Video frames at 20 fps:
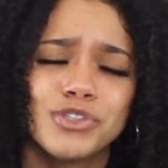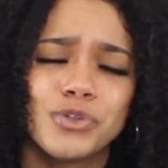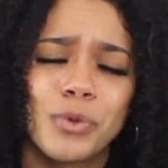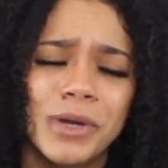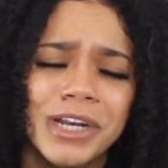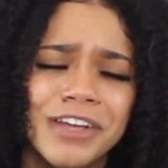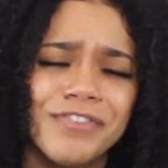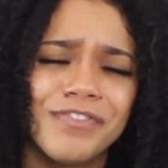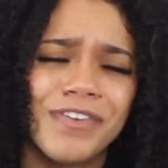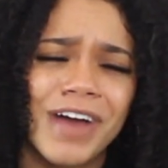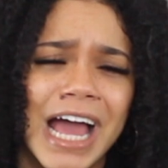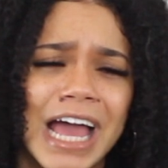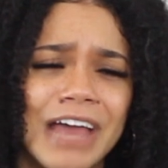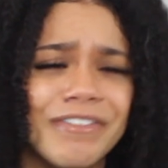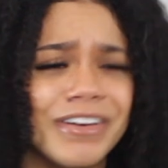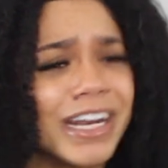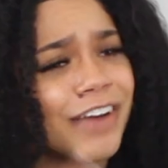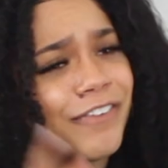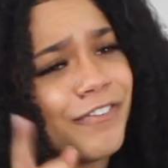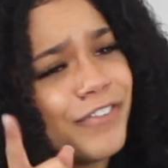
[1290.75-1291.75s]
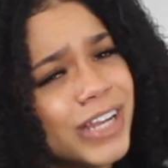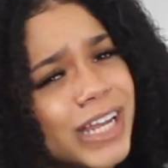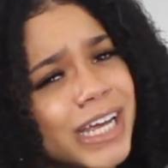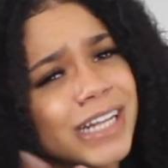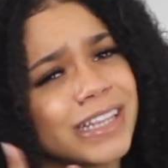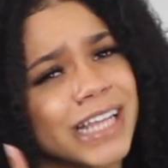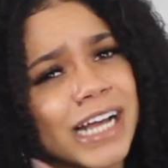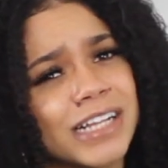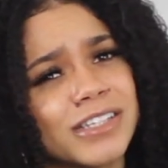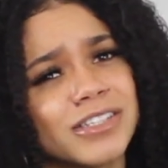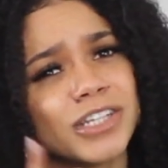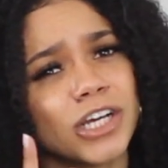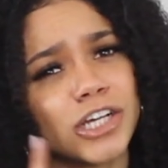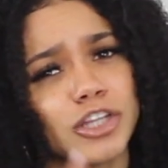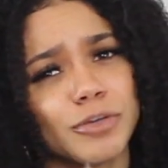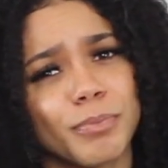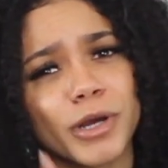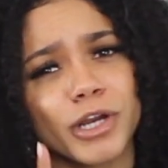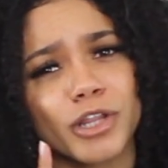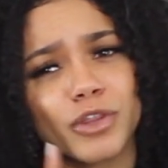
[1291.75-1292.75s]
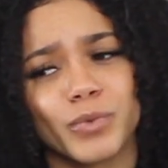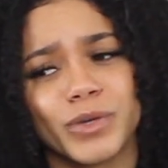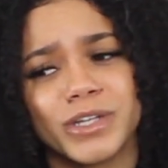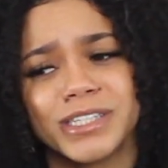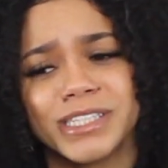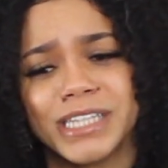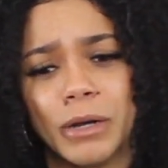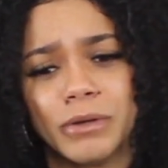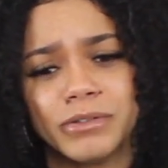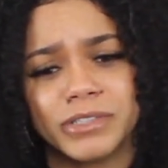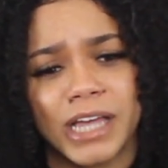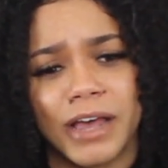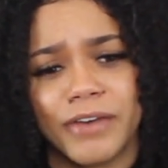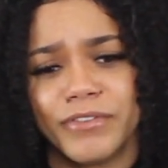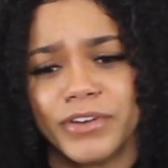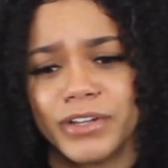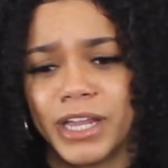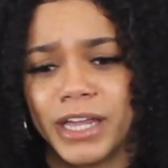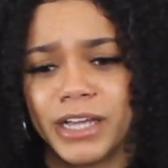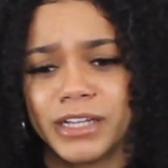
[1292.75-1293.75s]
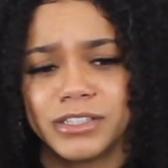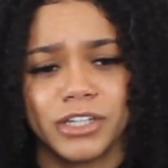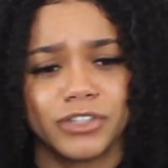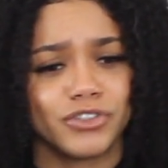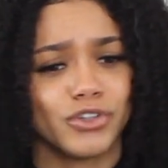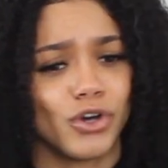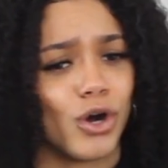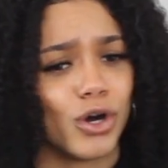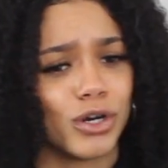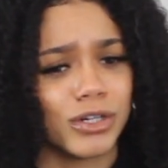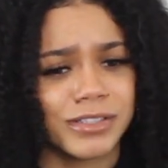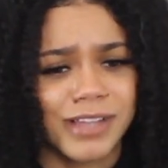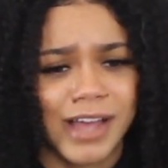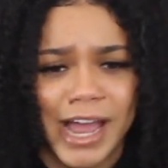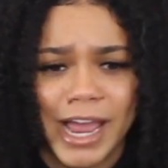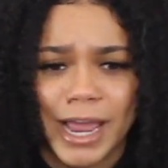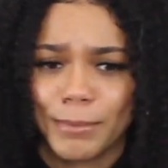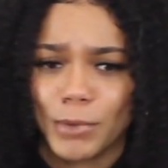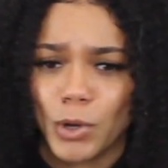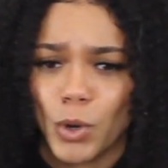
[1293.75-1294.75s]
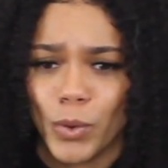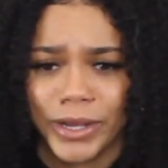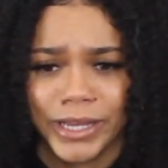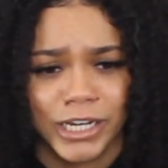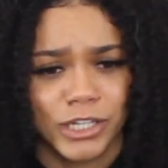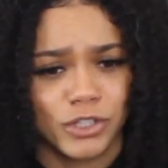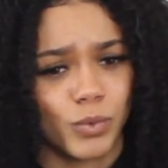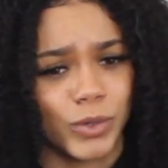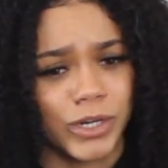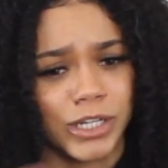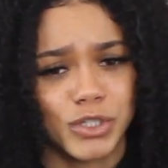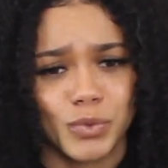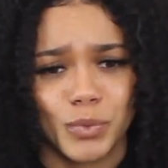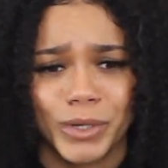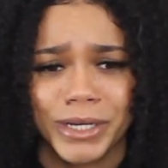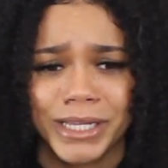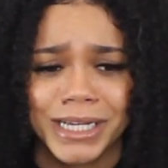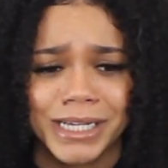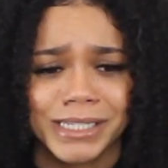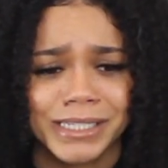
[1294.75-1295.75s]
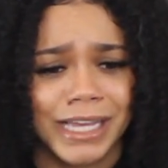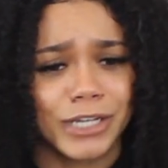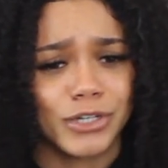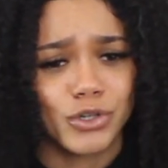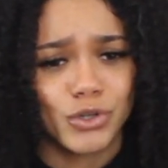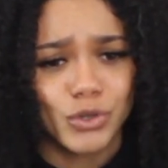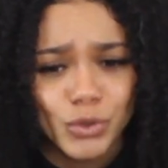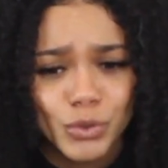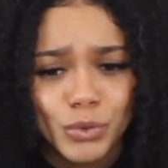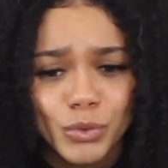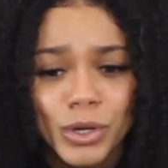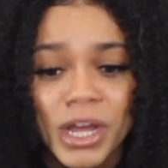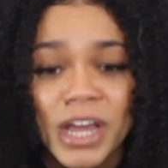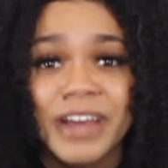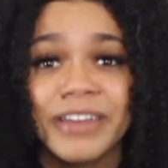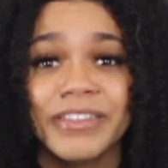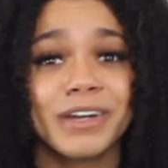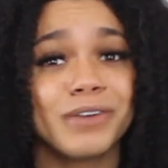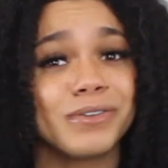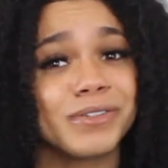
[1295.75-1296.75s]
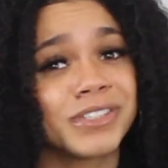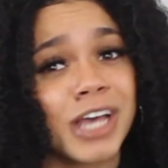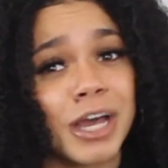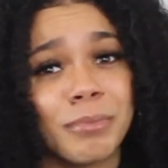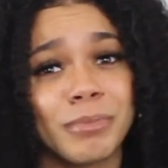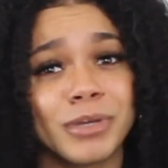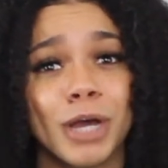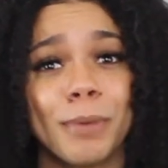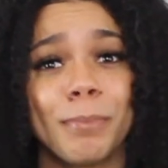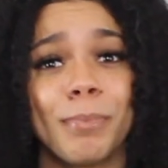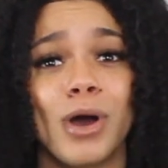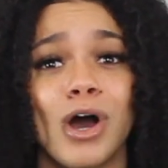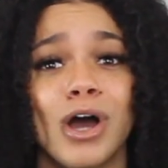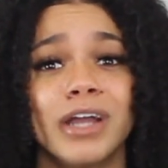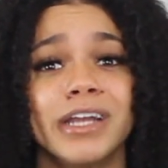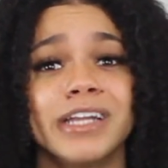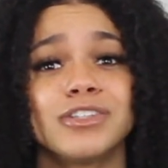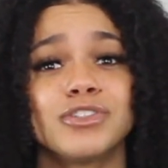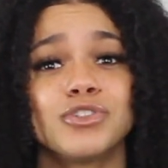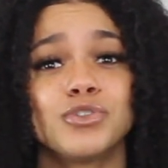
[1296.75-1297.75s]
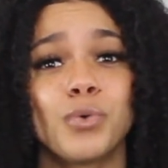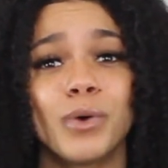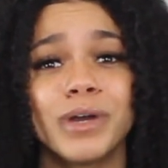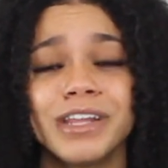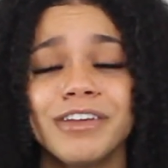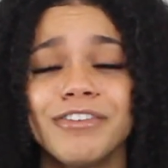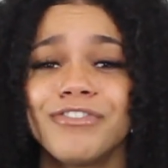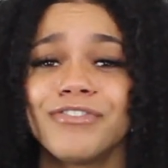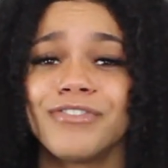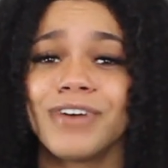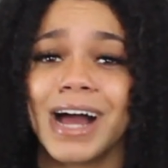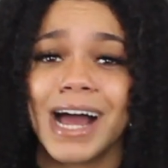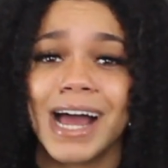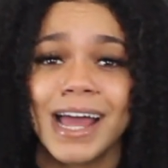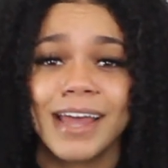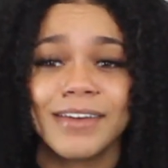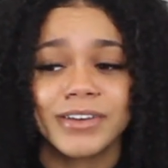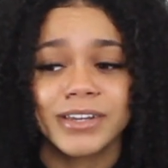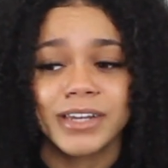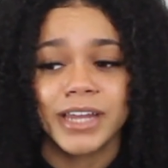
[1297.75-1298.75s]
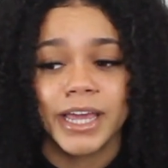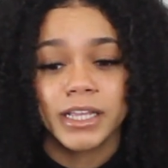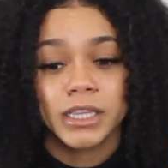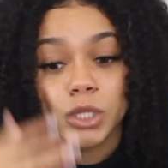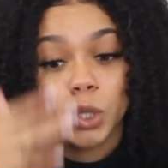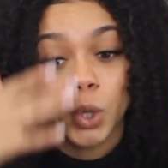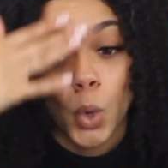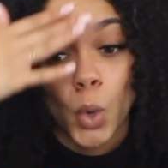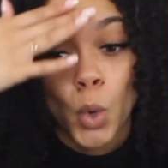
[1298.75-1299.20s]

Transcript: And I feel like that's another part of the reason I was having like such a hard time going into 2020, because I knew that I was coming up on 25, and like,